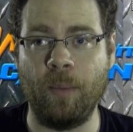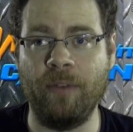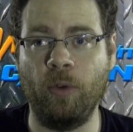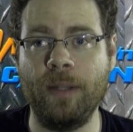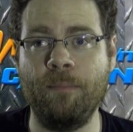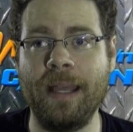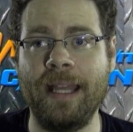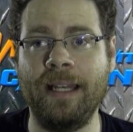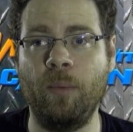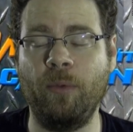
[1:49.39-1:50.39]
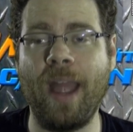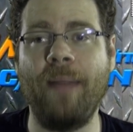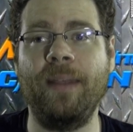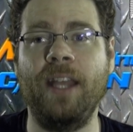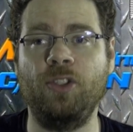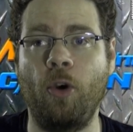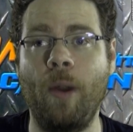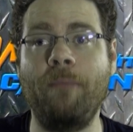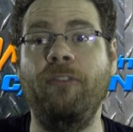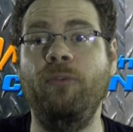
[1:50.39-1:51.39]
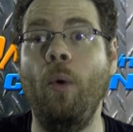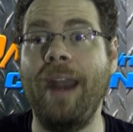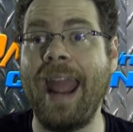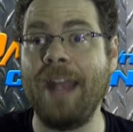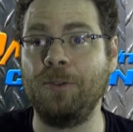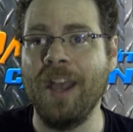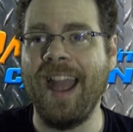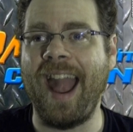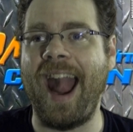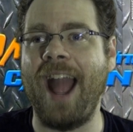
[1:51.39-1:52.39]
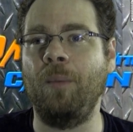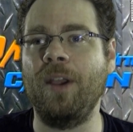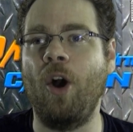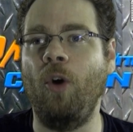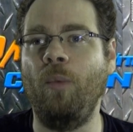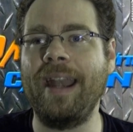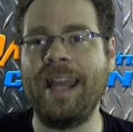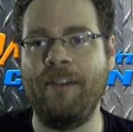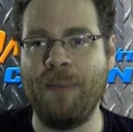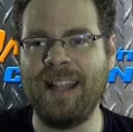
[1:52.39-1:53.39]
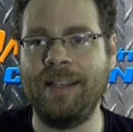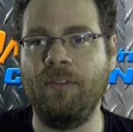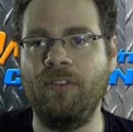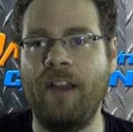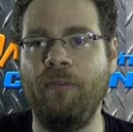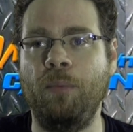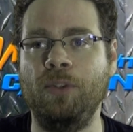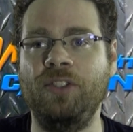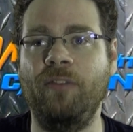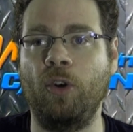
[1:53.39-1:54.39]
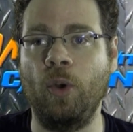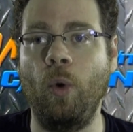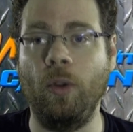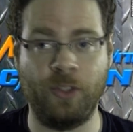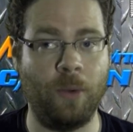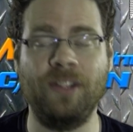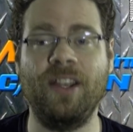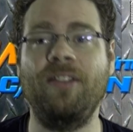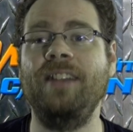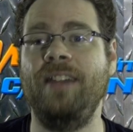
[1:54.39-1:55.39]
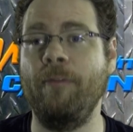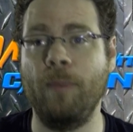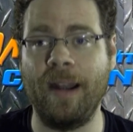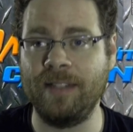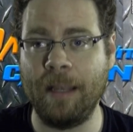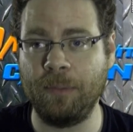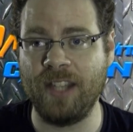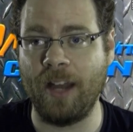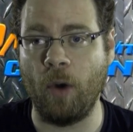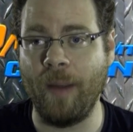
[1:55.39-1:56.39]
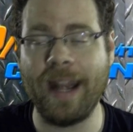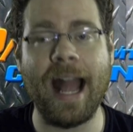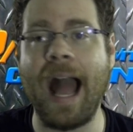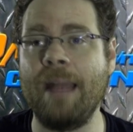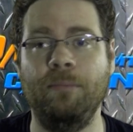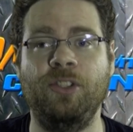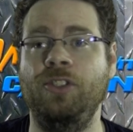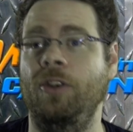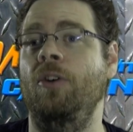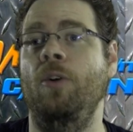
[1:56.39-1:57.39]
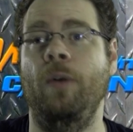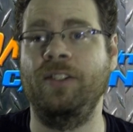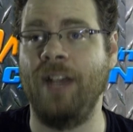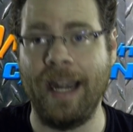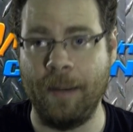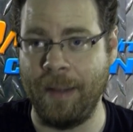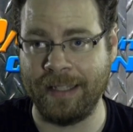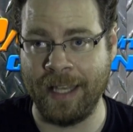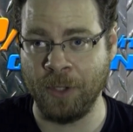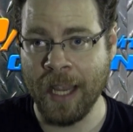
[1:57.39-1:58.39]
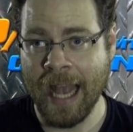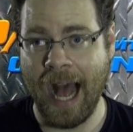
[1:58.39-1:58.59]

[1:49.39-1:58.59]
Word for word: We've only had the Kickstarter up for 4 days, and we already have met 75% of our goals. So I want to say thanks to everybody that's helped us out already. I am so excited about this.